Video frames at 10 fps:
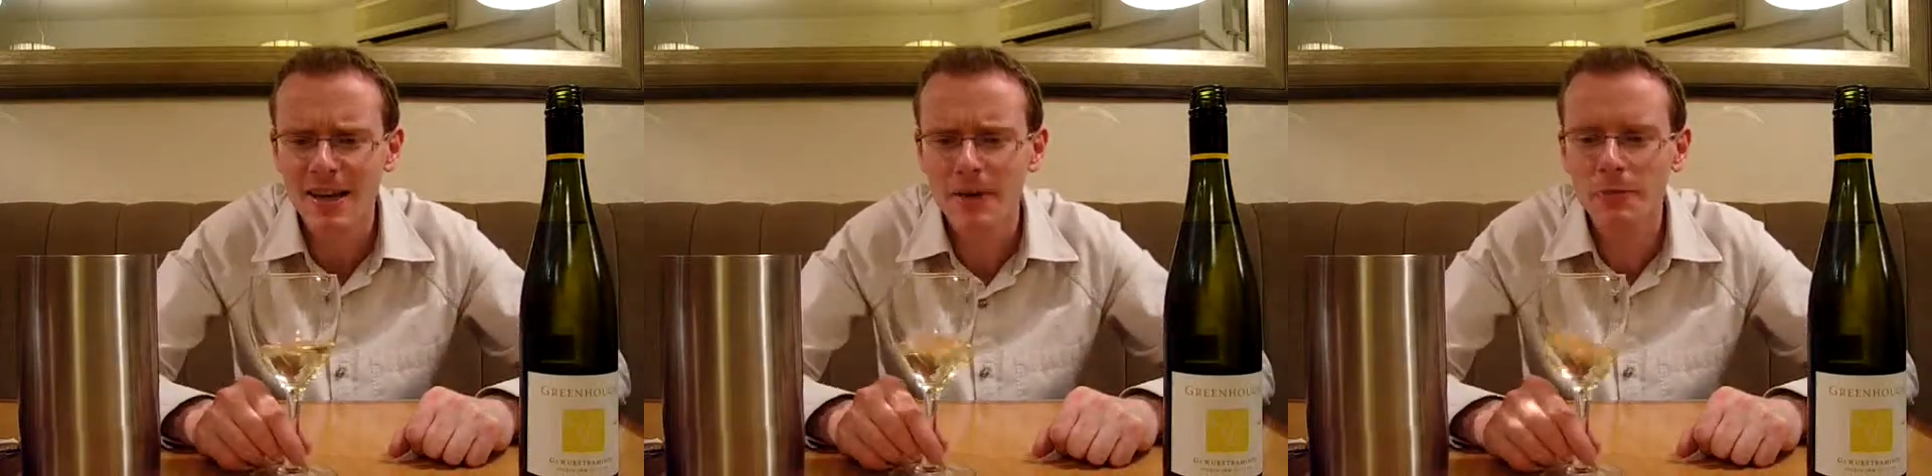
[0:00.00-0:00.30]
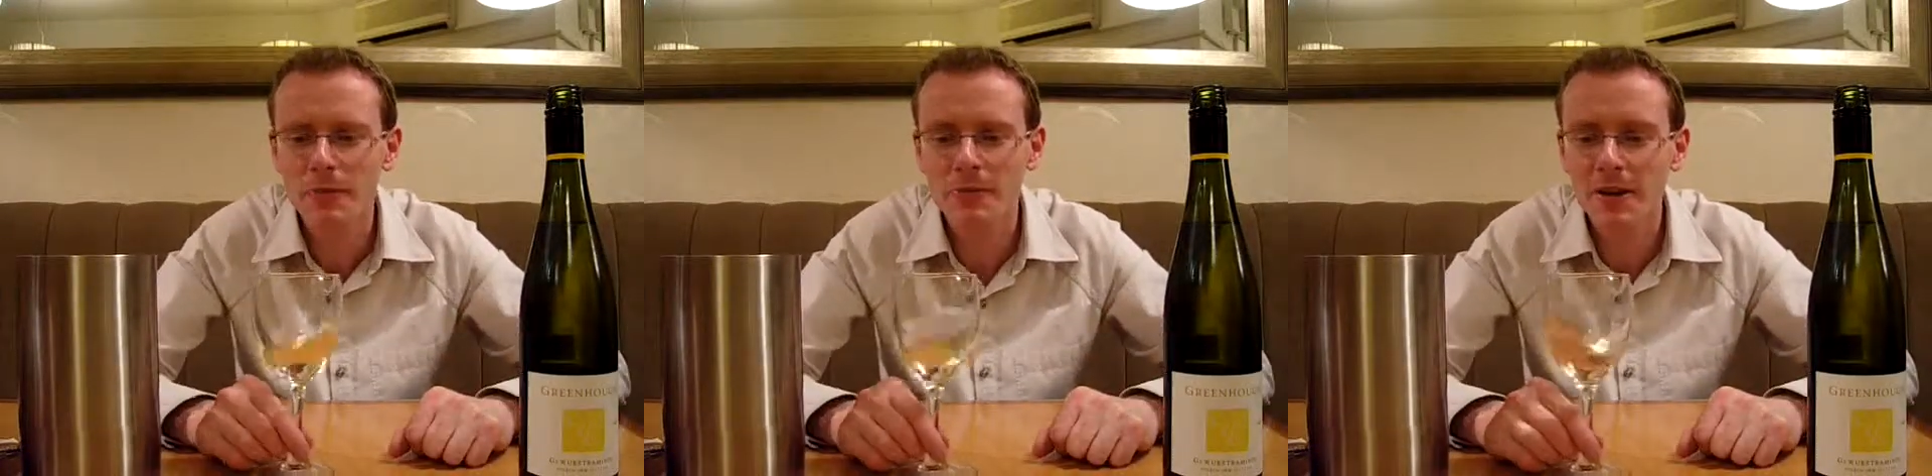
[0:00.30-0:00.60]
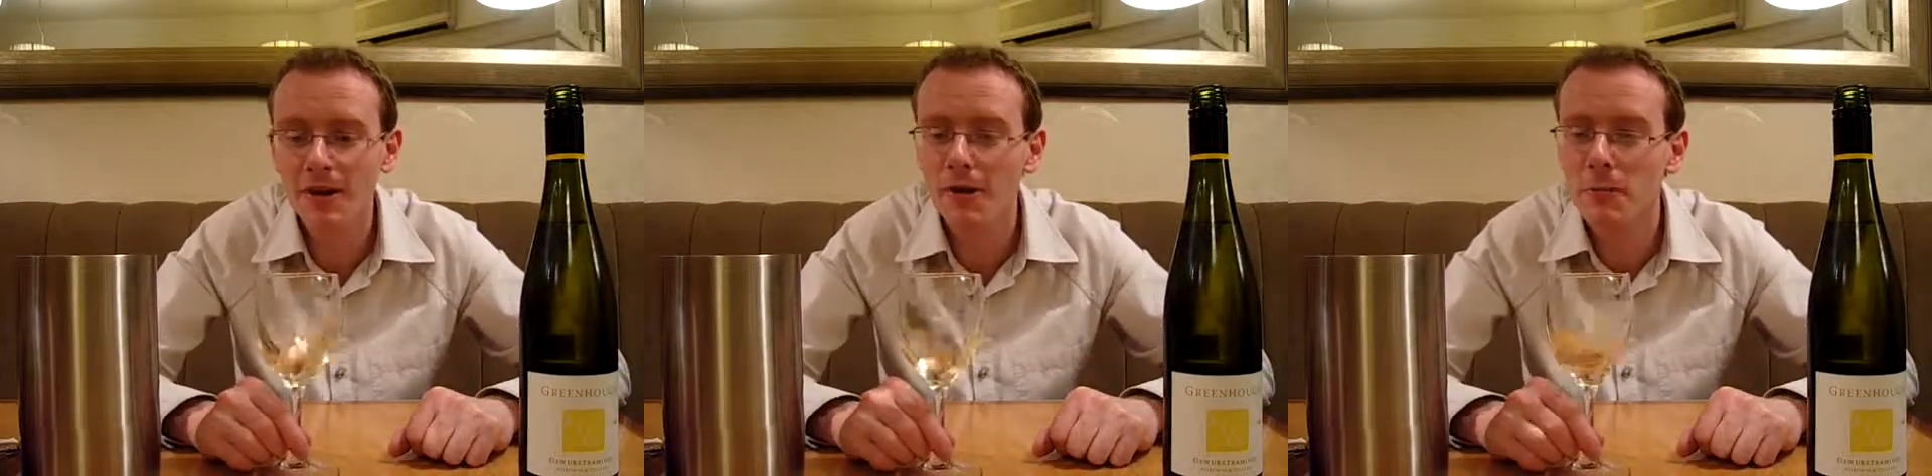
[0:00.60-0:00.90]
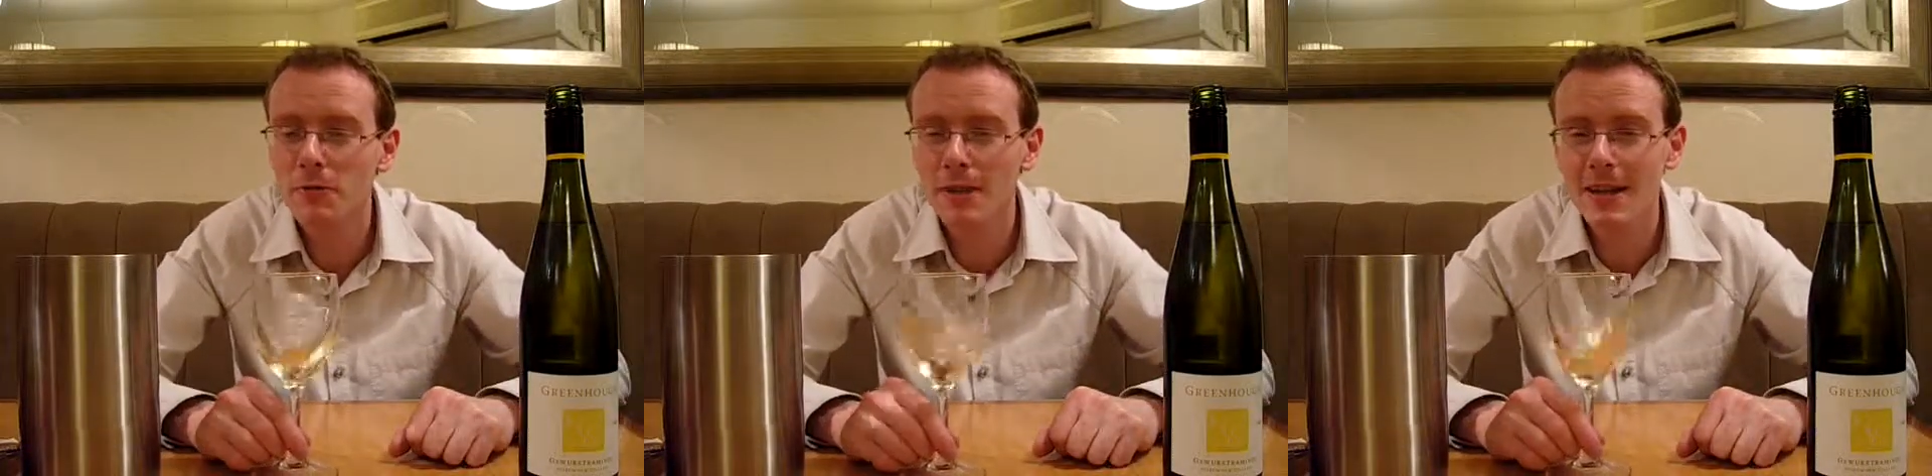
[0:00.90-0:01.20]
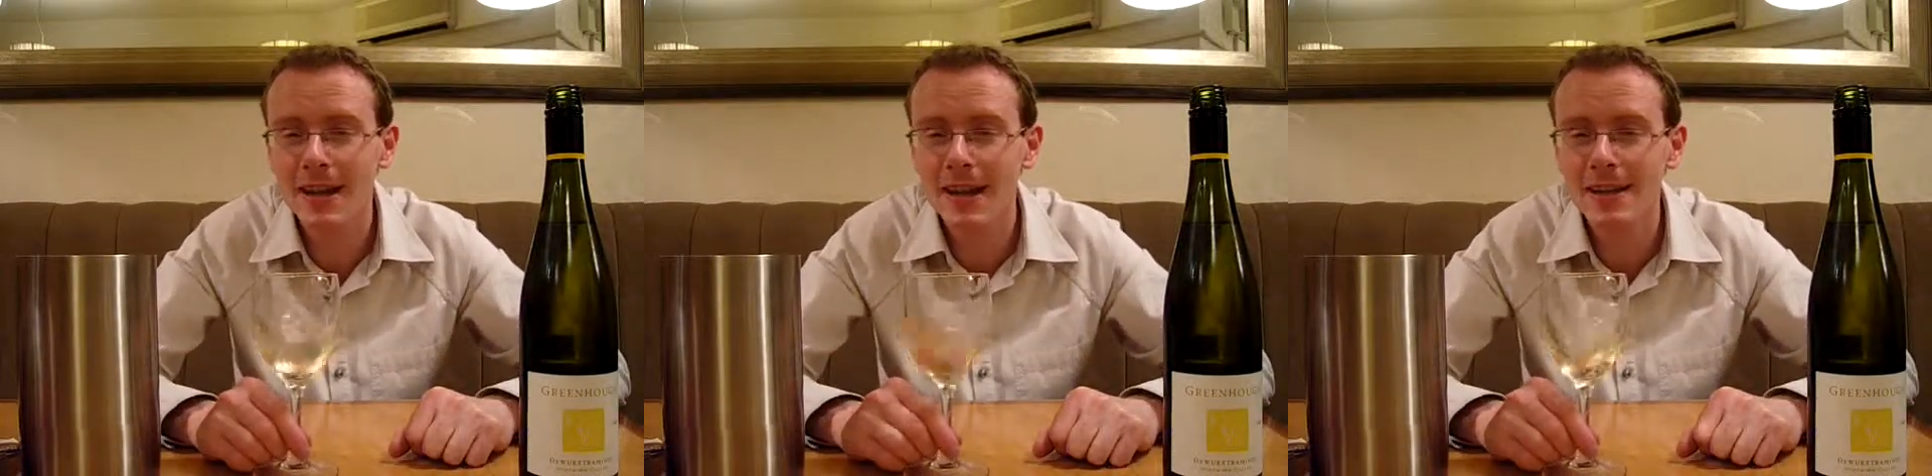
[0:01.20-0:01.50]
This is kind of almost like a
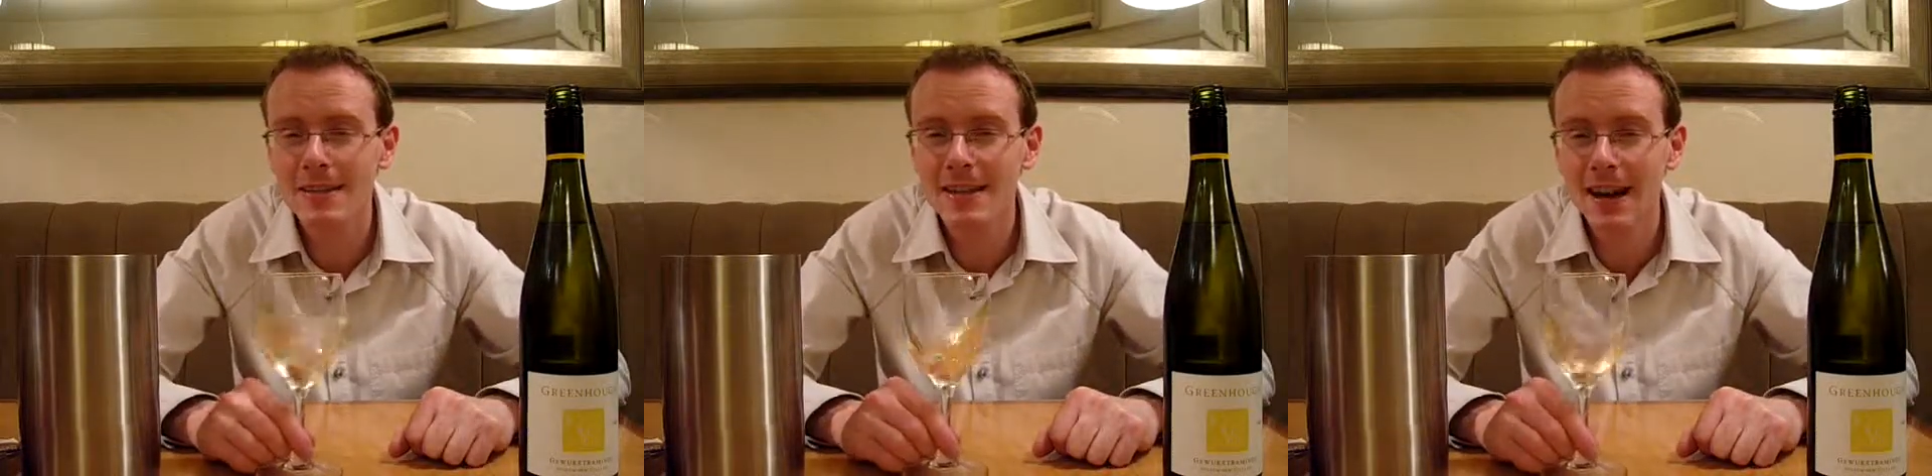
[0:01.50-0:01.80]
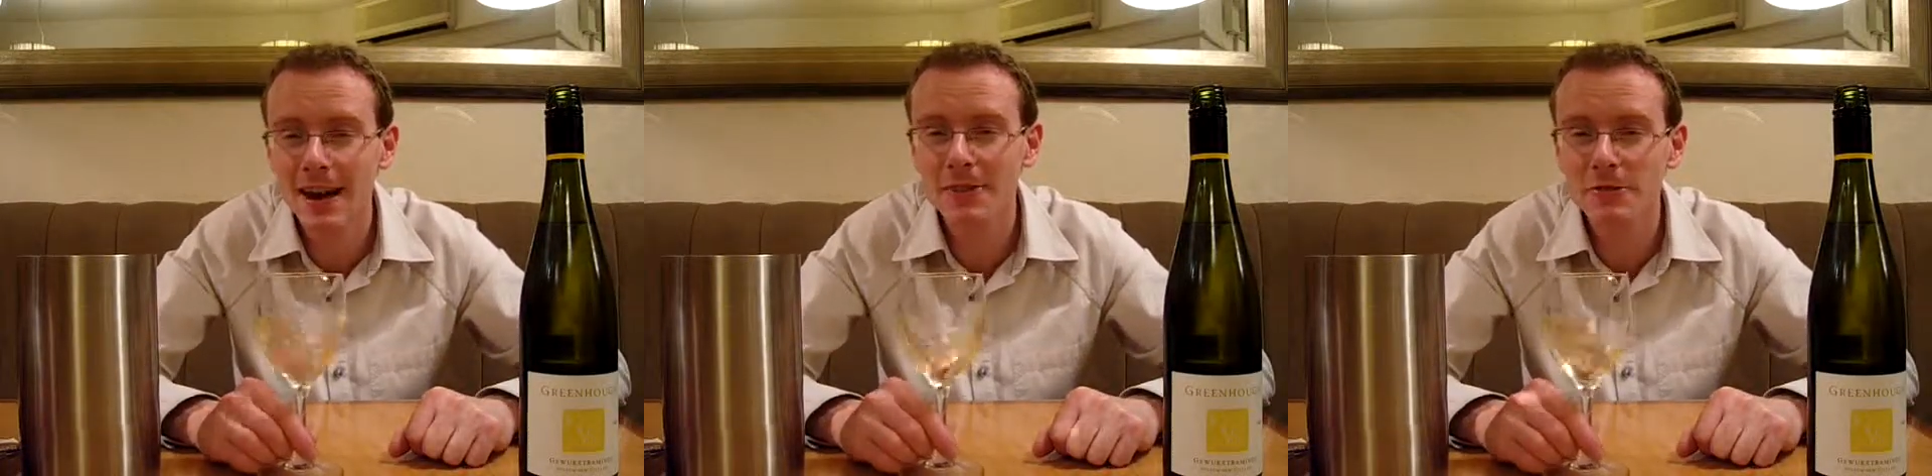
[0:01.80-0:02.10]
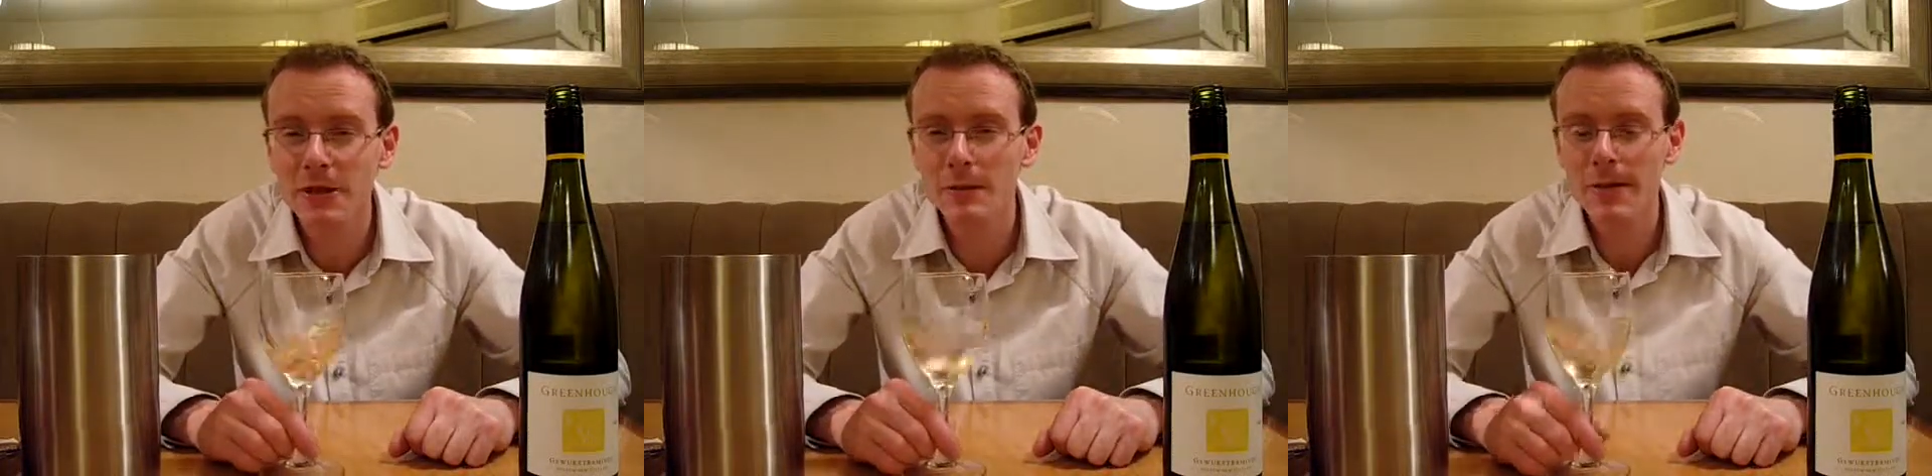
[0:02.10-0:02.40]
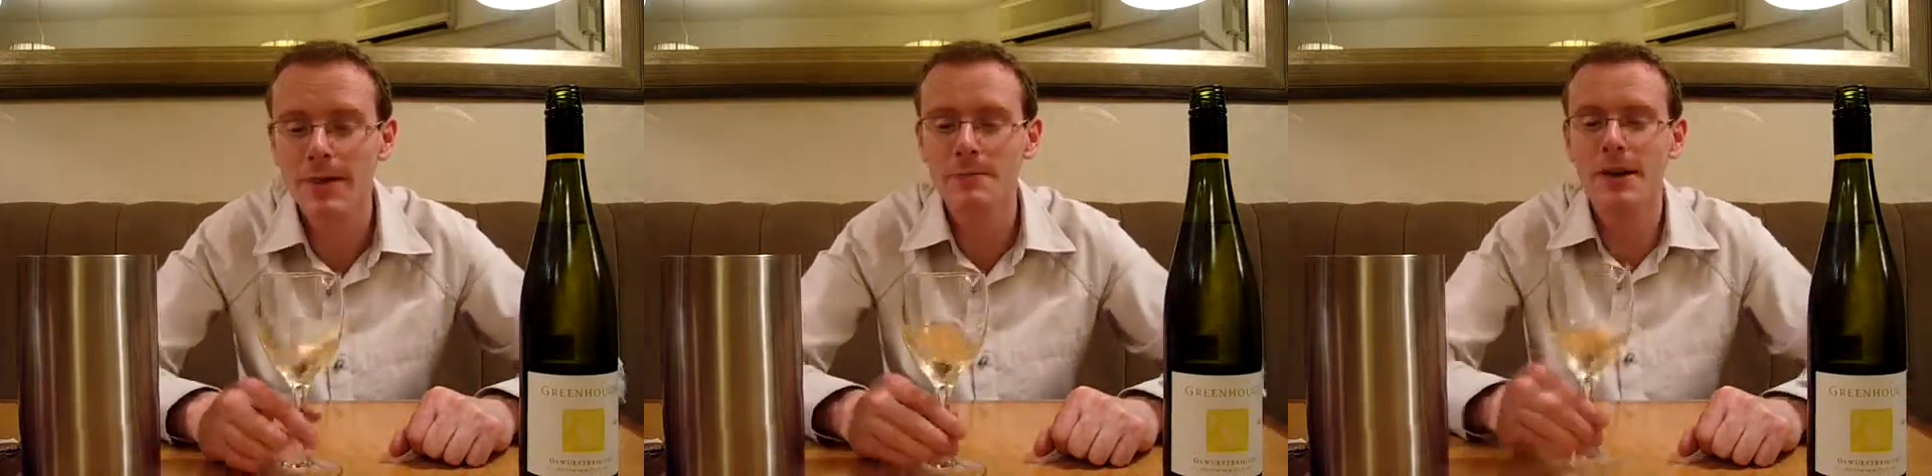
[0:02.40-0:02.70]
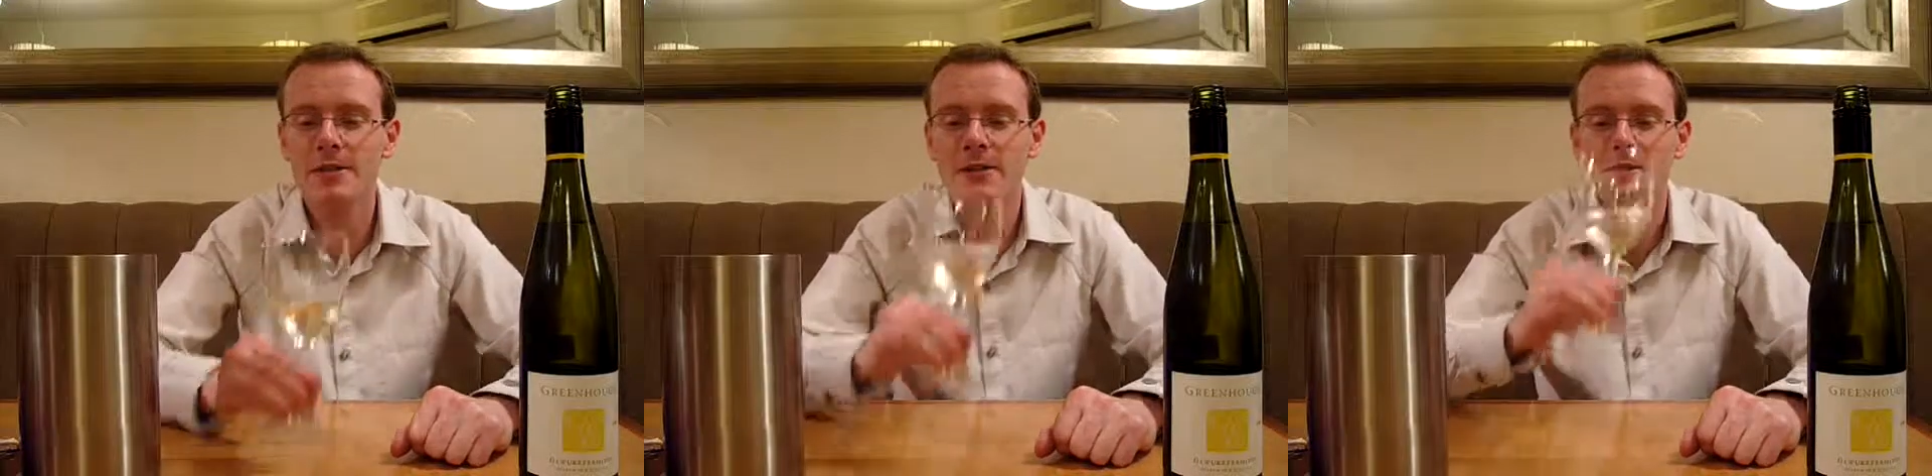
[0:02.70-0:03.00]
lychee ice cream, I can
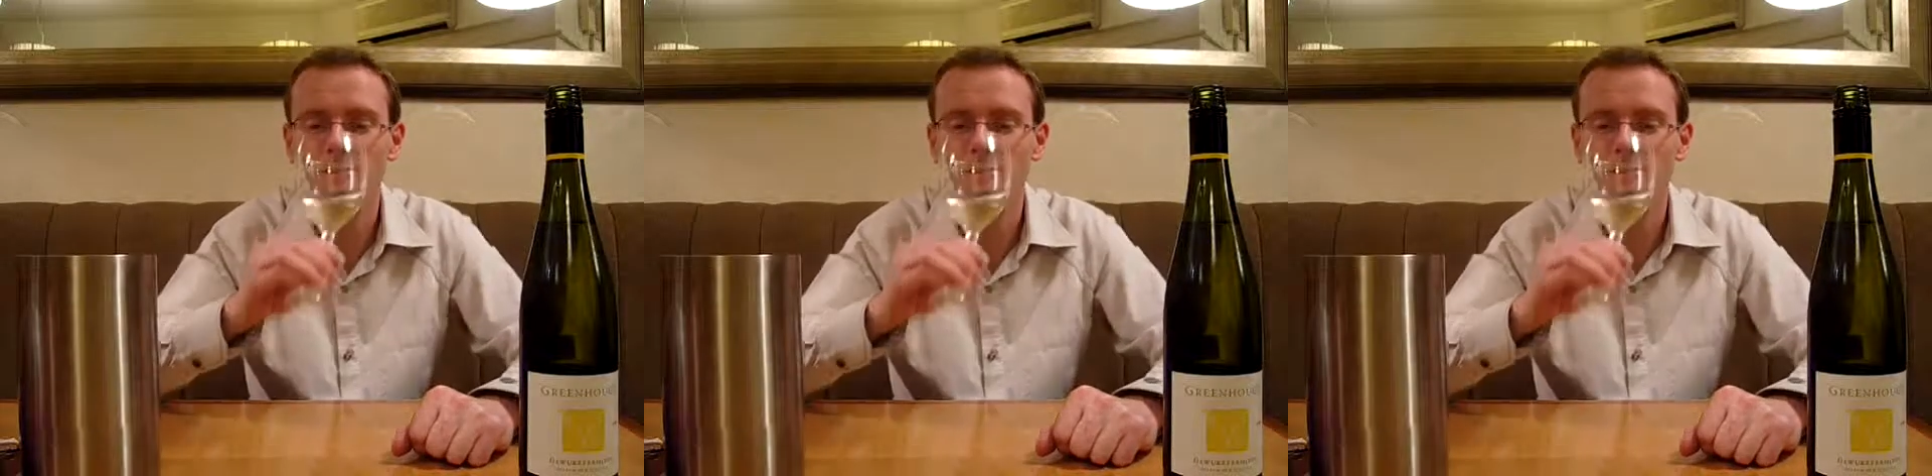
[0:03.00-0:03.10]
imagine.